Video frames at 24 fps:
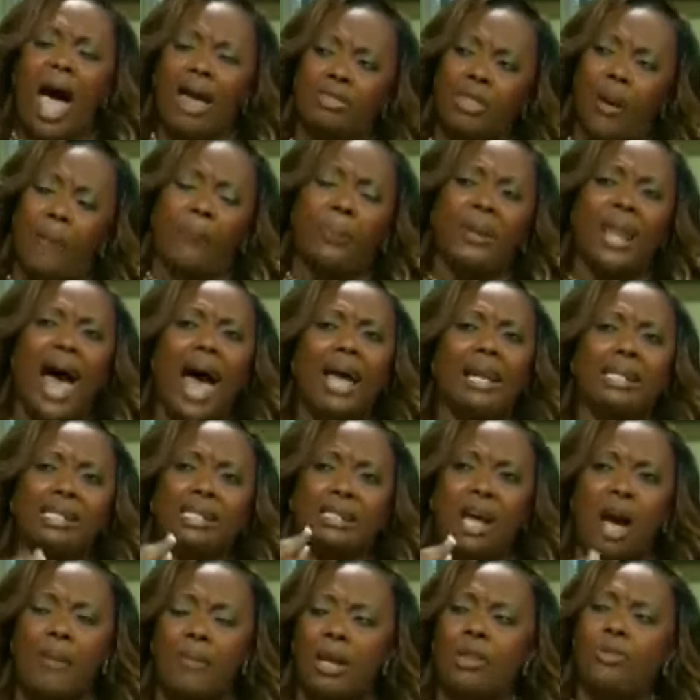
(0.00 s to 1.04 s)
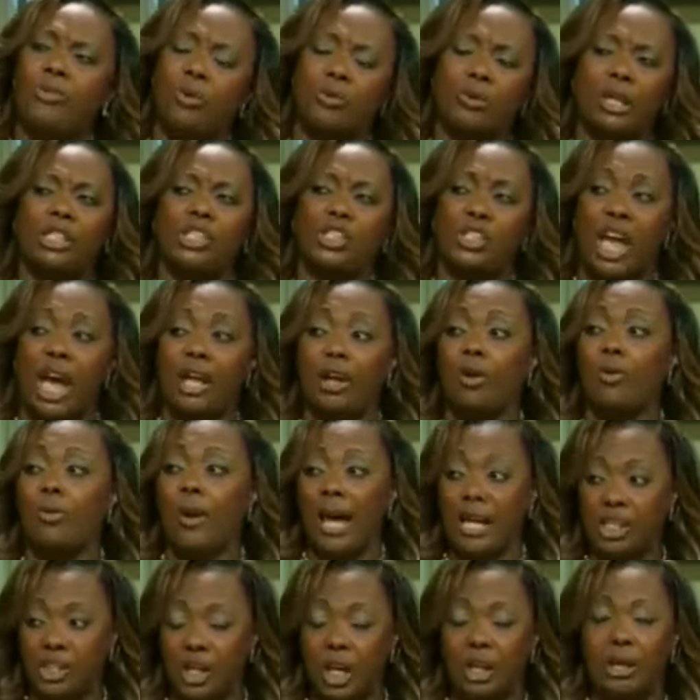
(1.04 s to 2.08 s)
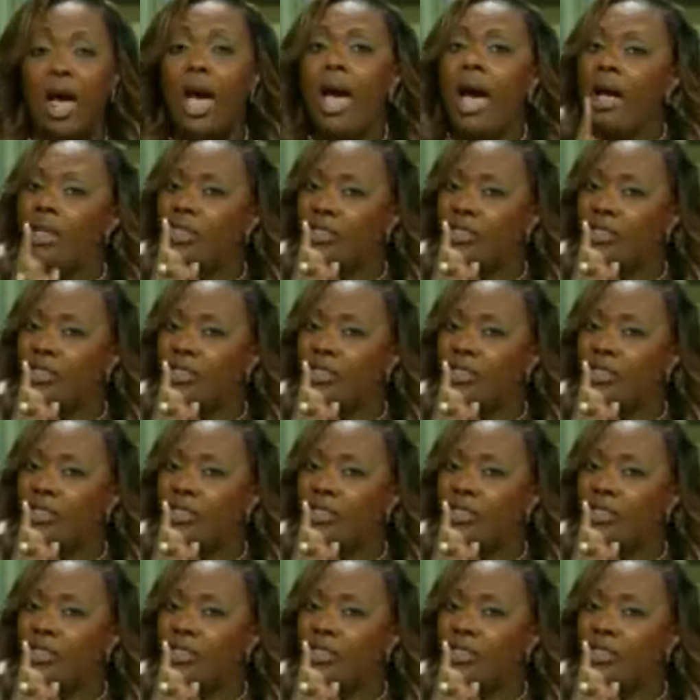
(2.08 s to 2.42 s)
And the plan is coming through this generation.